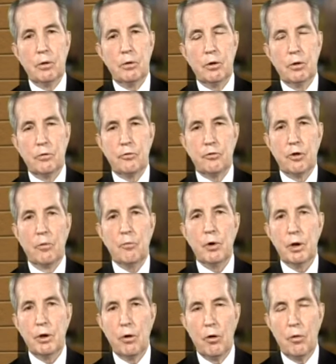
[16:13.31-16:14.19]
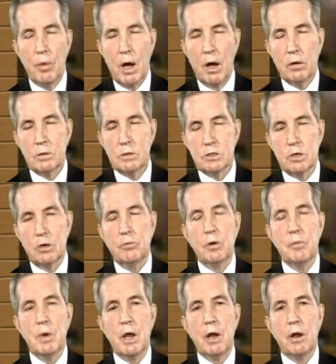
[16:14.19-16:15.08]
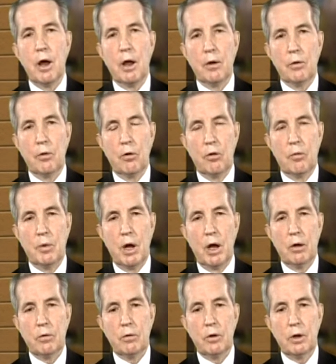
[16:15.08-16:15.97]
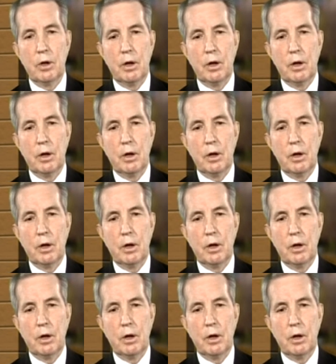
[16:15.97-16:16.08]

that some we know about and some we may not know about.